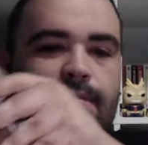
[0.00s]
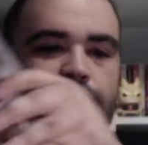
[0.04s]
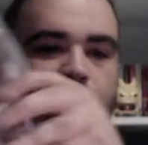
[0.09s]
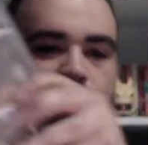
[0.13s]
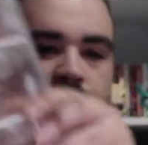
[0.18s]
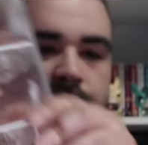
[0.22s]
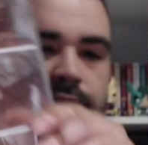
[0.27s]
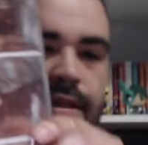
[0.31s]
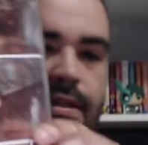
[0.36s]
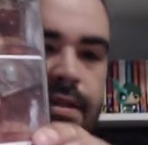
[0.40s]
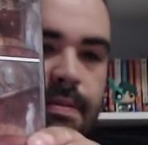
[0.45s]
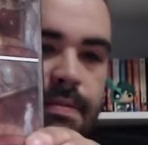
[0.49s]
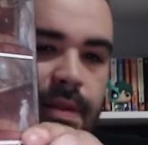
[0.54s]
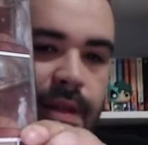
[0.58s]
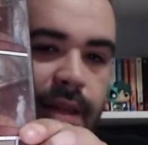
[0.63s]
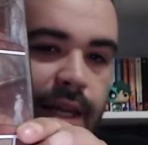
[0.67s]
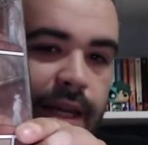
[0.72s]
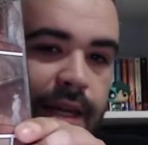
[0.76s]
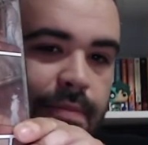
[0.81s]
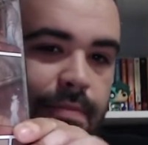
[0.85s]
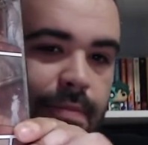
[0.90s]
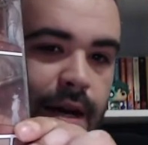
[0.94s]
You get
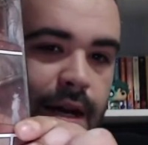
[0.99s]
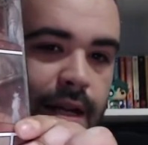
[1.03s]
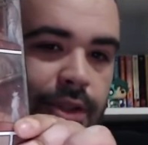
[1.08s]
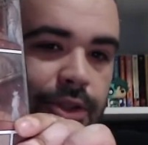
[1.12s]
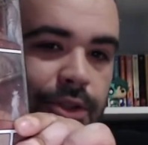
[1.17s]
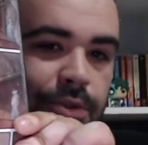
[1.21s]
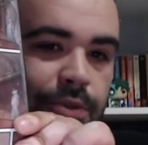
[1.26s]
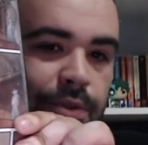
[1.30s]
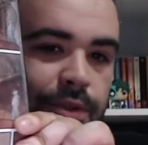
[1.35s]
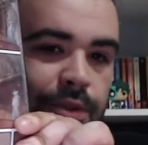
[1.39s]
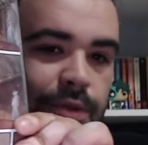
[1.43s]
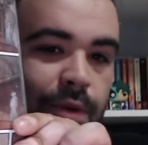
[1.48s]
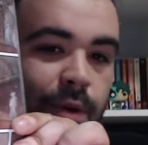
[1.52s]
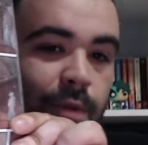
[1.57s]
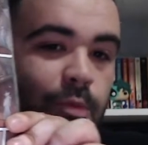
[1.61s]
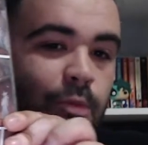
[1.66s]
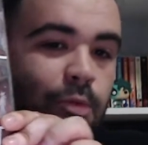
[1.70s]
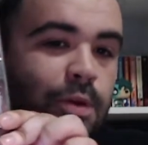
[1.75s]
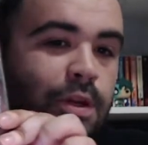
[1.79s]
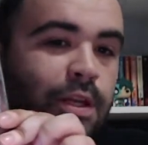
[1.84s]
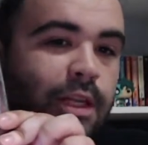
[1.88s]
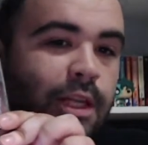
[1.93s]
something like Monstrous, a
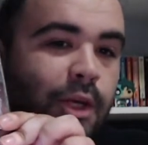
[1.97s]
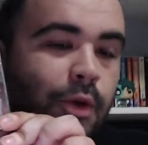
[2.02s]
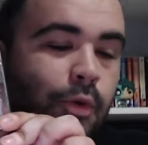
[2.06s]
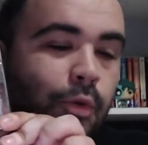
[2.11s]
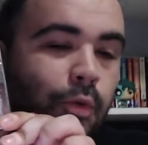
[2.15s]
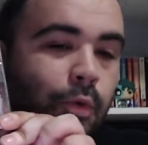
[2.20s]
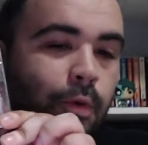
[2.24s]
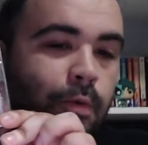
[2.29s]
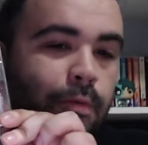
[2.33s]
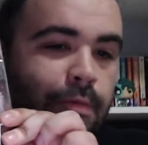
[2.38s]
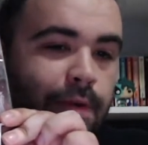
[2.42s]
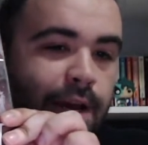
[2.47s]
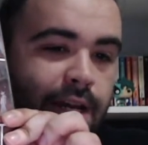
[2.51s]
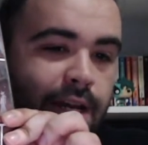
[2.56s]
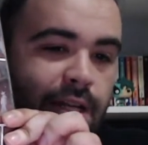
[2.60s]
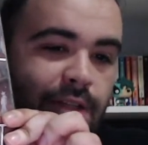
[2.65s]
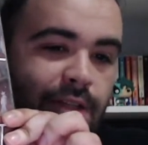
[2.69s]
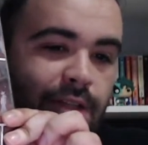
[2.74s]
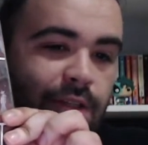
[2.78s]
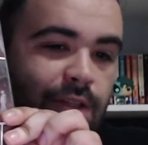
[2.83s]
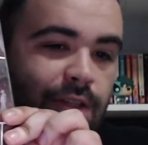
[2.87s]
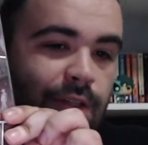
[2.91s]
really cool
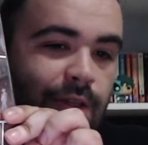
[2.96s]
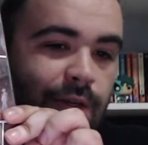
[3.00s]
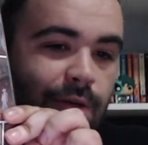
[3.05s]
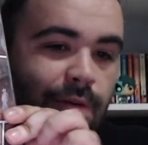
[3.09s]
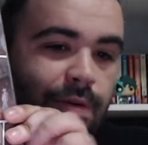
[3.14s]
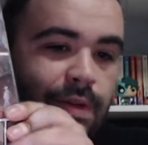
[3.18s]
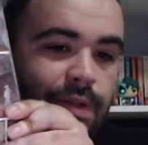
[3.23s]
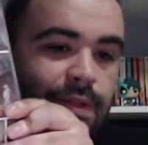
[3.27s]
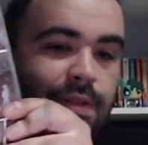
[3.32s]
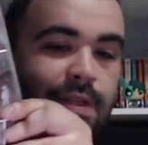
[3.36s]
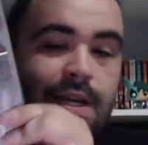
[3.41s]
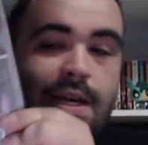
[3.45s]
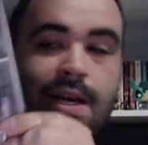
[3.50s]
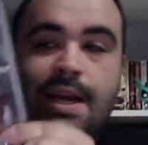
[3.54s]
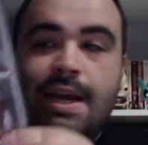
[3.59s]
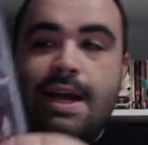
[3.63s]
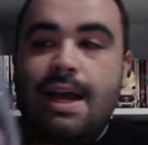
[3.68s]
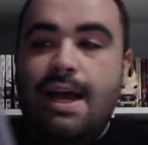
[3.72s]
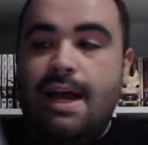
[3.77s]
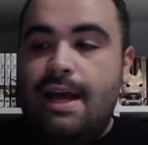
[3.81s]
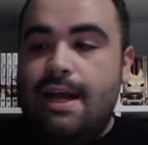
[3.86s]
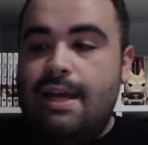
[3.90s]
fantasy series
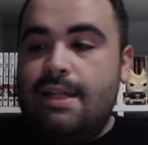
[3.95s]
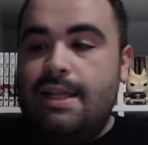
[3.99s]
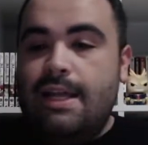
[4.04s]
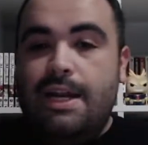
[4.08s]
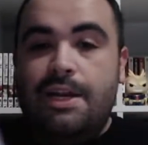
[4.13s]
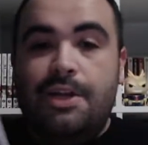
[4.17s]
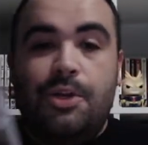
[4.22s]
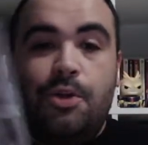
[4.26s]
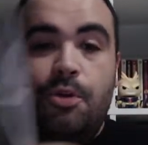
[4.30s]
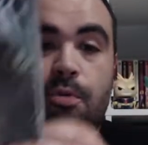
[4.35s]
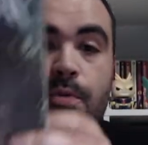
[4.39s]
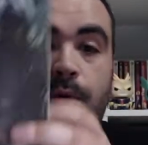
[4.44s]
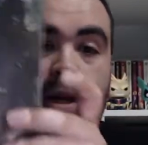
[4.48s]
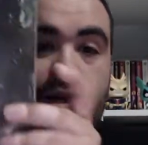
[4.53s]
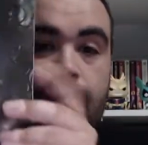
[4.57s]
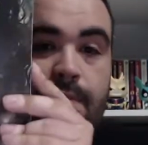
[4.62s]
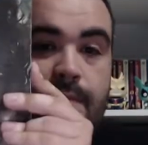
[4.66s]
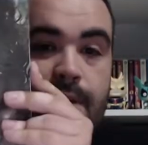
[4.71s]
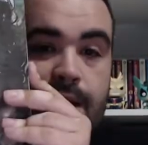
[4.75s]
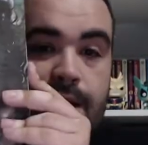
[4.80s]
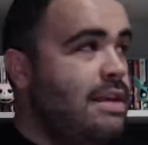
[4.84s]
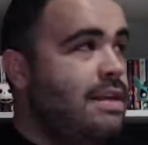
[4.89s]
uh, that I do
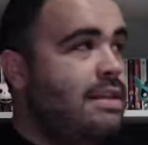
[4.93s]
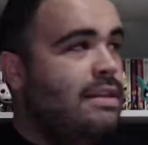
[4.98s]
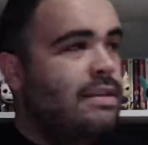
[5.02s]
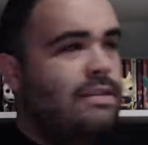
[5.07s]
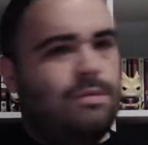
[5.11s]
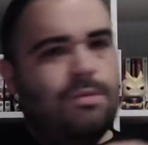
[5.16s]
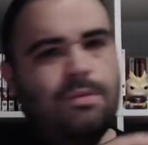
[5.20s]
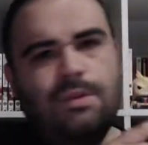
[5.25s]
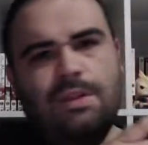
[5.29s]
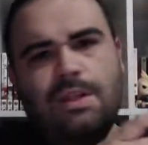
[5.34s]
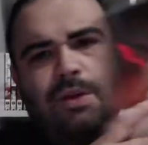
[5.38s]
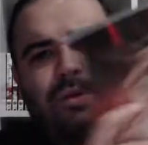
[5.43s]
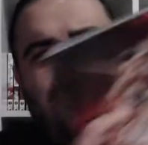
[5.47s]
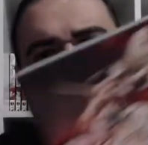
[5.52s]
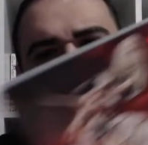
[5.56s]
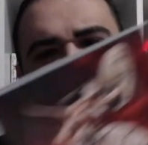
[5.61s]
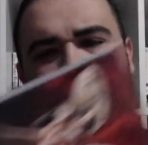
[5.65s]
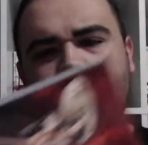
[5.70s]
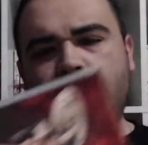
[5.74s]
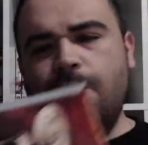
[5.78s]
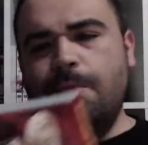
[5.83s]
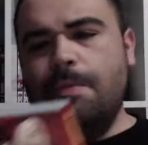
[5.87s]
recommend. This was the only
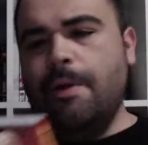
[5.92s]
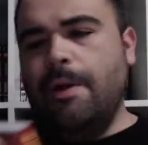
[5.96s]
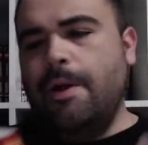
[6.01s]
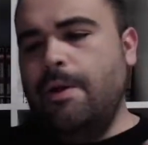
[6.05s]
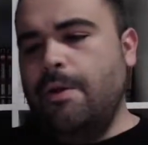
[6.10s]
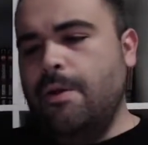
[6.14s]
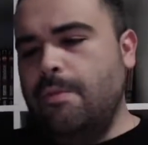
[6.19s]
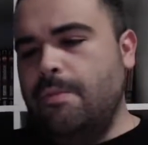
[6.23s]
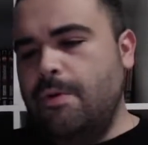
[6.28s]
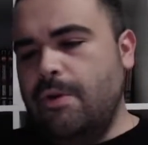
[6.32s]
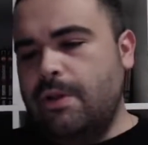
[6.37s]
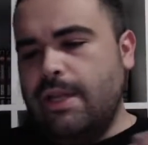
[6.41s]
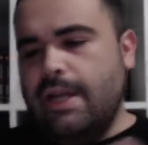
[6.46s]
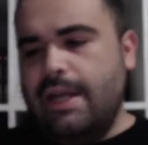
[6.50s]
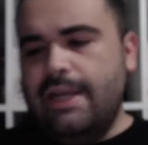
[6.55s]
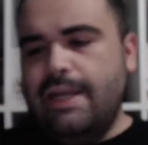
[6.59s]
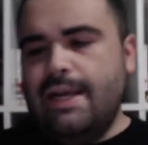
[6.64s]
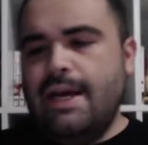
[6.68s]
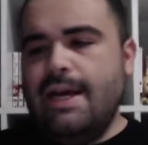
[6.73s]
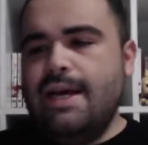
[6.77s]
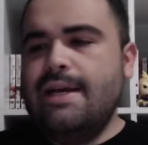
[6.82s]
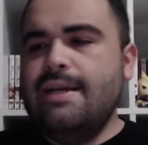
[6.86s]
superhero book I
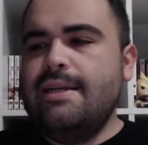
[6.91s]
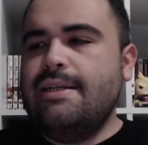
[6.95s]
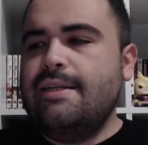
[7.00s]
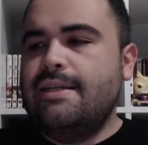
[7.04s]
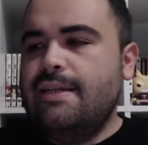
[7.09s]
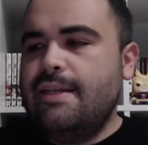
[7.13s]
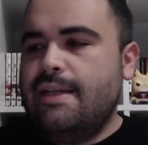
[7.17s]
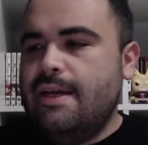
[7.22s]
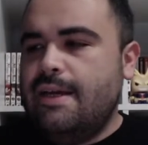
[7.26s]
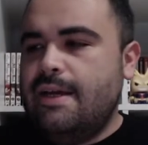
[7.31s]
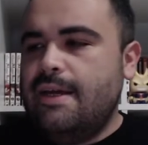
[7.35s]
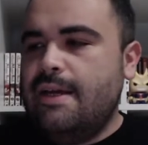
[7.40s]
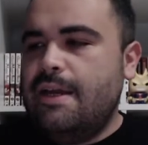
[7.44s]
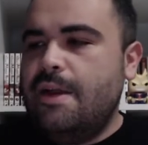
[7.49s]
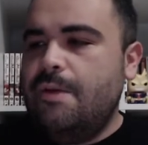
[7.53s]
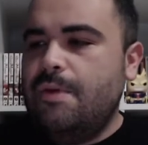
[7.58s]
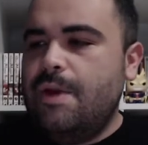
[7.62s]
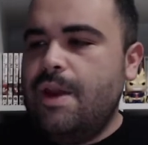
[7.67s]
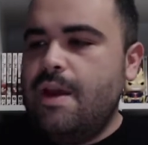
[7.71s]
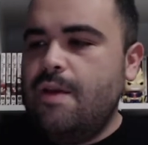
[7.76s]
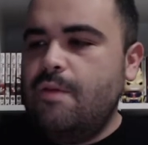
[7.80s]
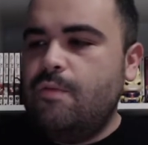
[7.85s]
got. Uh, here
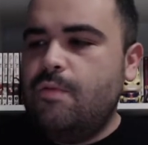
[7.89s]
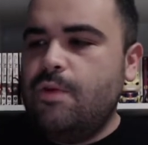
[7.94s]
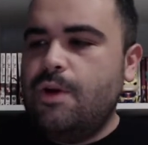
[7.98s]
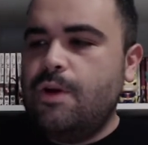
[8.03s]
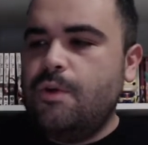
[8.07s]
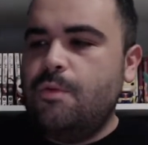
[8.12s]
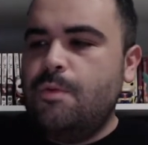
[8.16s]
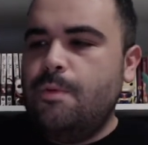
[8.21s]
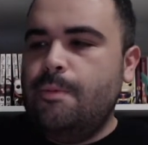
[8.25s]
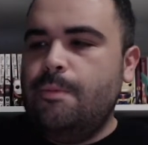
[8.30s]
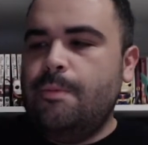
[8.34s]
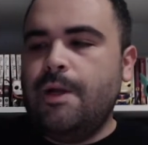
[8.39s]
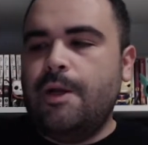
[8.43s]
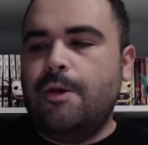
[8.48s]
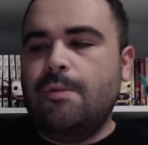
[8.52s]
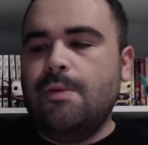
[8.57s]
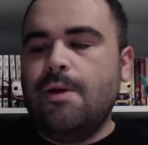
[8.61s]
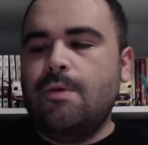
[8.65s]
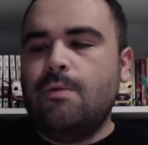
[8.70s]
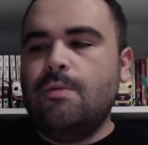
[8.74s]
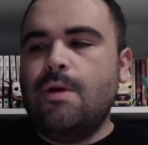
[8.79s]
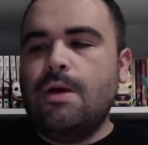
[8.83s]
we have Wonder Woman by
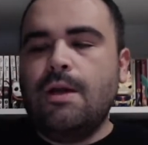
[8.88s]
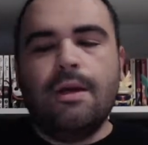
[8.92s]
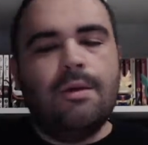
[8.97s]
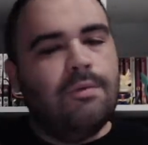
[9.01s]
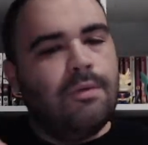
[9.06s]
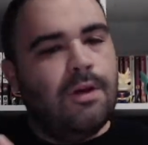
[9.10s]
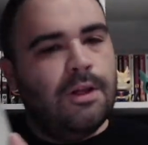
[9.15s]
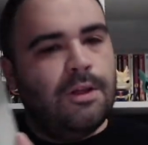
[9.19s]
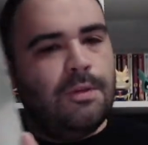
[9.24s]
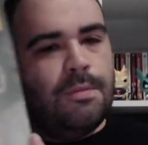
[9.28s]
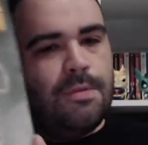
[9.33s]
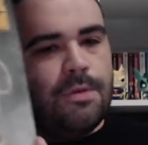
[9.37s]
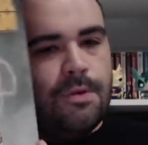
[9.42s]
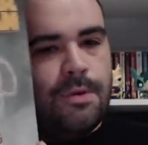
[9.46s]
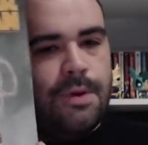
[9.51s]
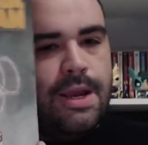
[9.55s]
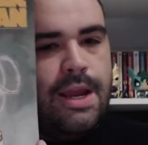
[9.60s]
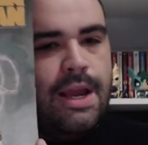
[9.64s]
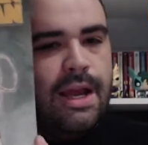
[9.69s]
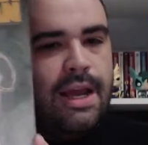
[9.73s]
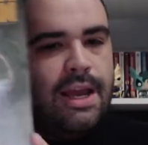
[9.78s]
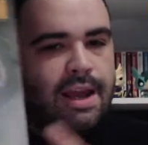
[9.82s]
Greg Rucka, Volume
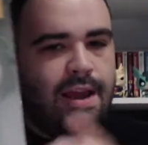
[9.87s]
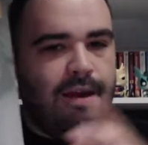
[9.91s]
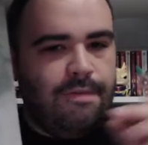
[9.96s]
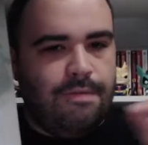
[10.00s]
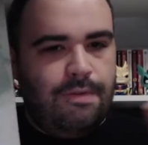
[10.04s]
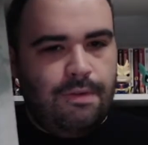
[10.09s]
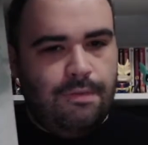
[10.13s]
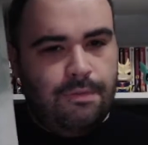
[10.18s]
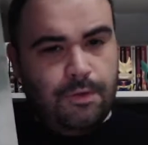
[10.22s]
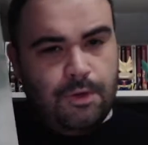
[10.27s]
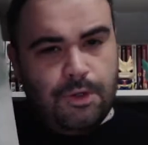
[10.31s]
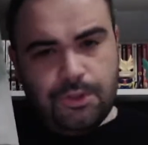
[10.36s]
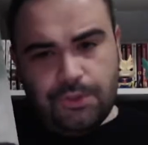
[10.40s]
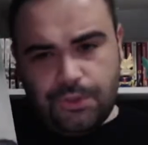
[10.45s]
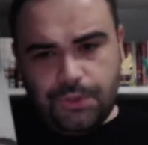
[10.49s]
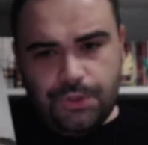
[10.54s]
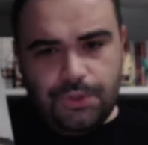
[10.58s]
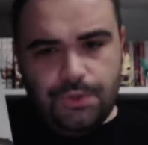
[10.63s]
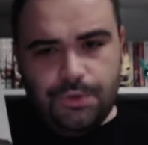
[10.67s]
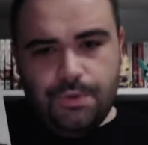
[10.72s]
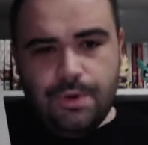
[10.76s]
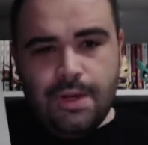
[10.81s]
three. I have the first
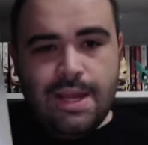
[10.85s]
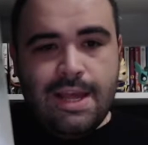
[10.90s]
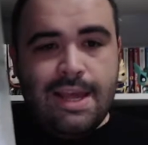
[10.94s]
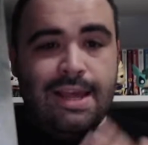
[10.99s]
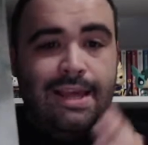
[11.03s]
two.